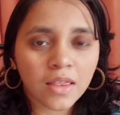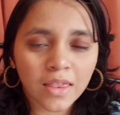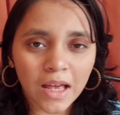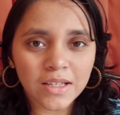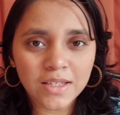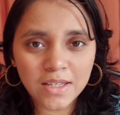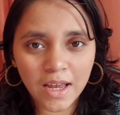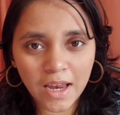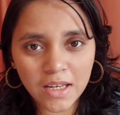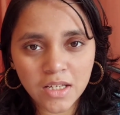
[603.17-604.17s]
that's
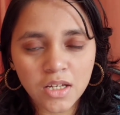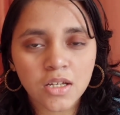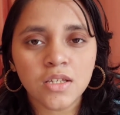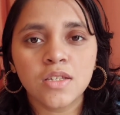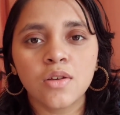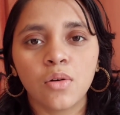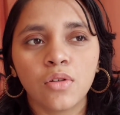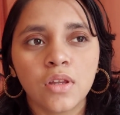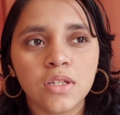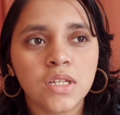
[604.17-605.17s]
it. So
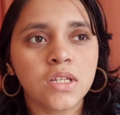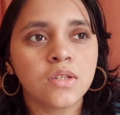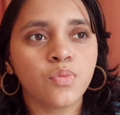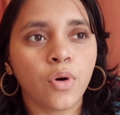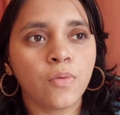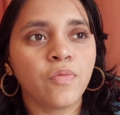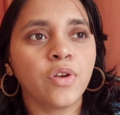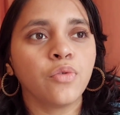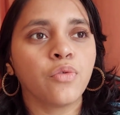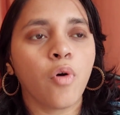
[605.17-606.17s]
this is what we
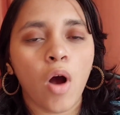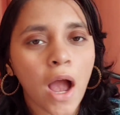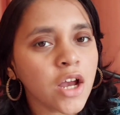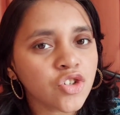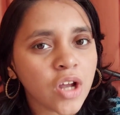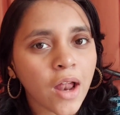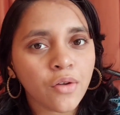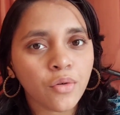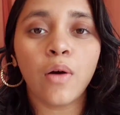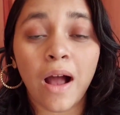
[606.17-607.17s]
do for
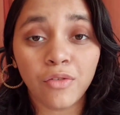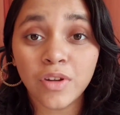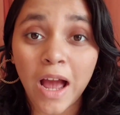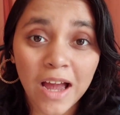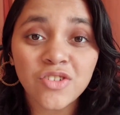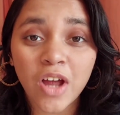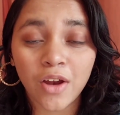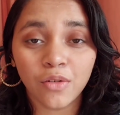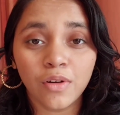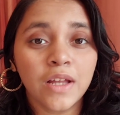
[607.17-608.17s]
eyeshadow. Now after
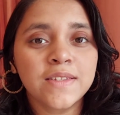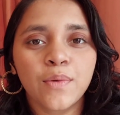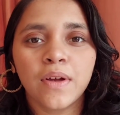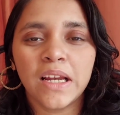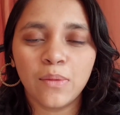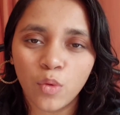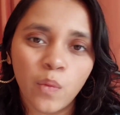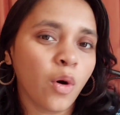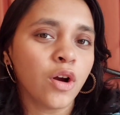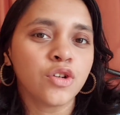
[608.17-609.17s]
eyeshadow, let's quickly
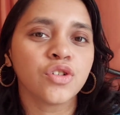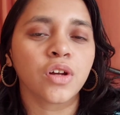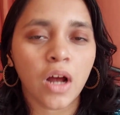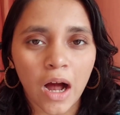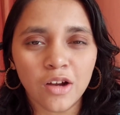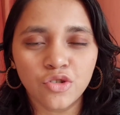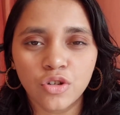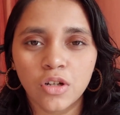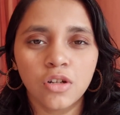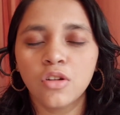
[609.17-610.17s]
move on to the
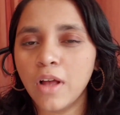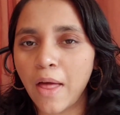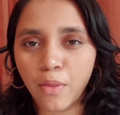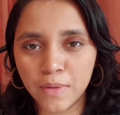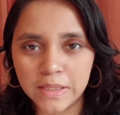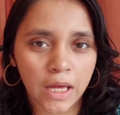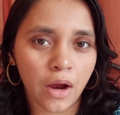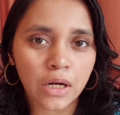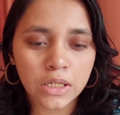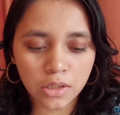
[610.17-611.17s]
kajal and the
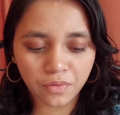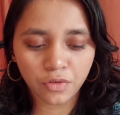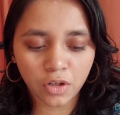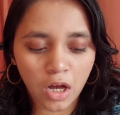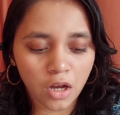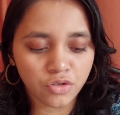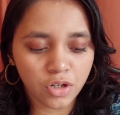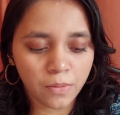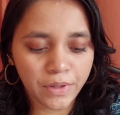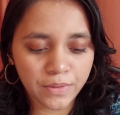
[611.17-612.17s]
mascara. So for the
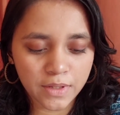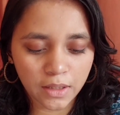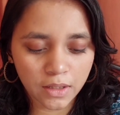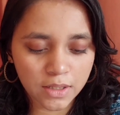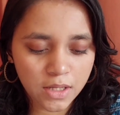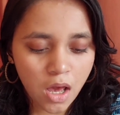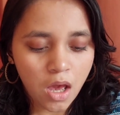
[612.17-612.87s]
kajal, I'll be using this